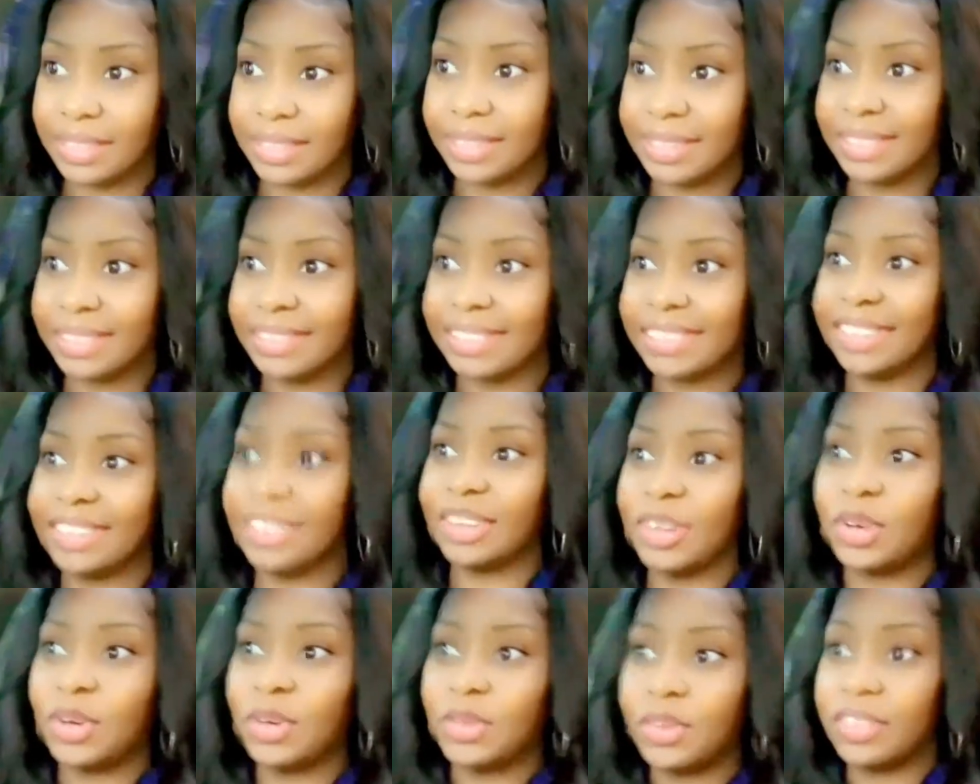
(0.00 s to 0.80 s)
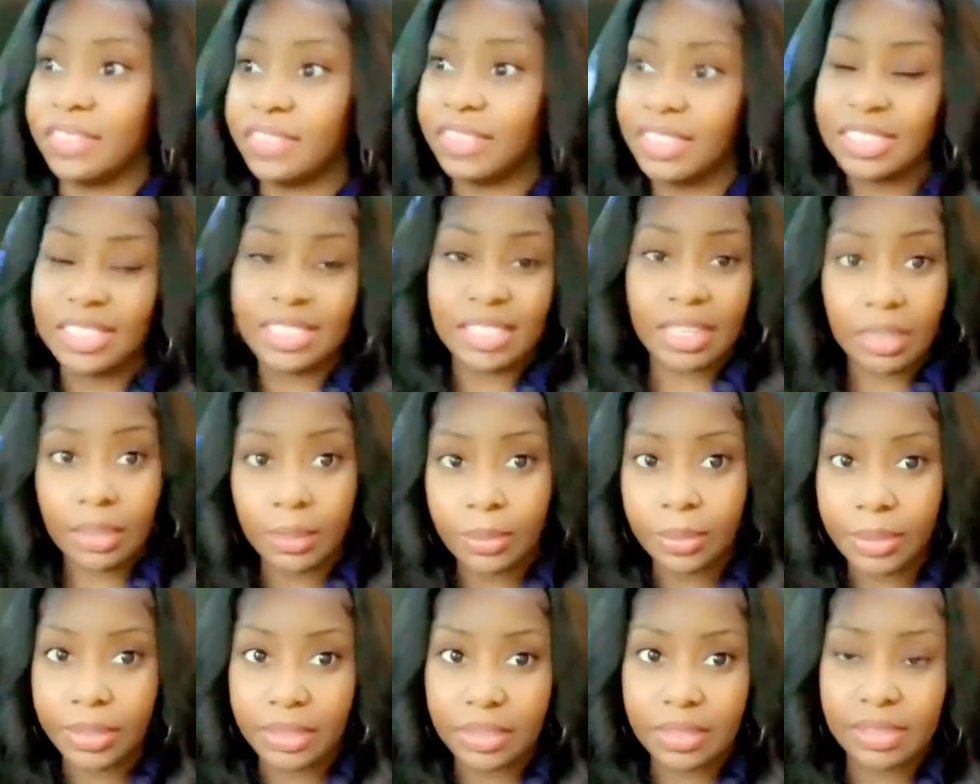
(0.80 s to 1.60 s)
You know, we're gonna
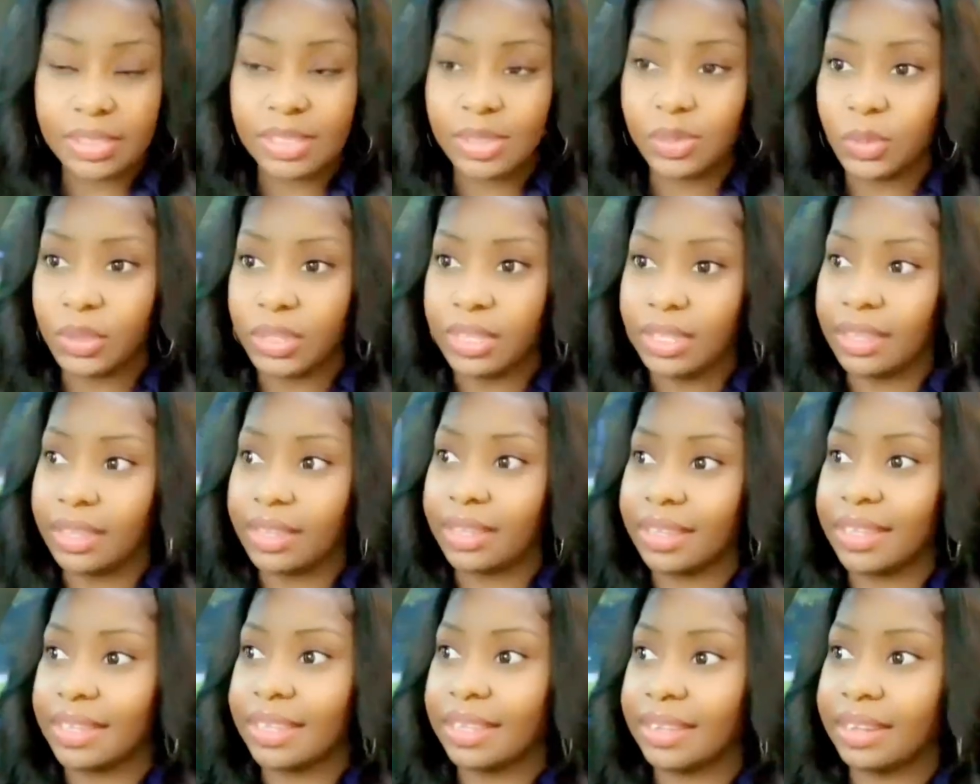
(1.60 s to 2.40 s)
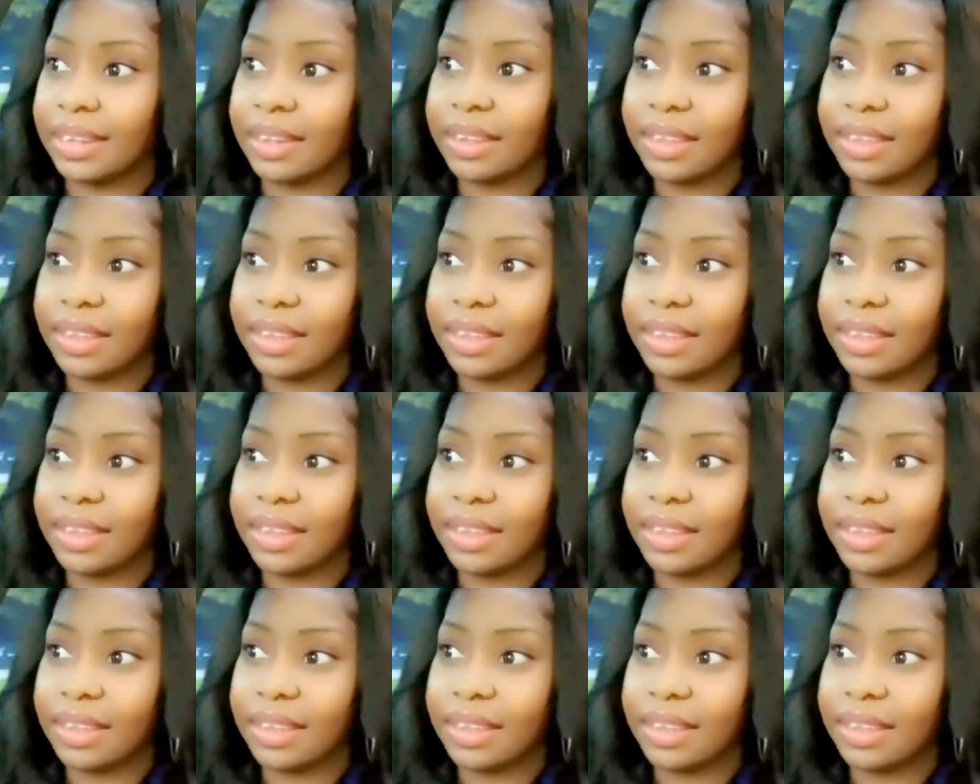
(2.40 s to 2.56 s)
celebrate this weekend,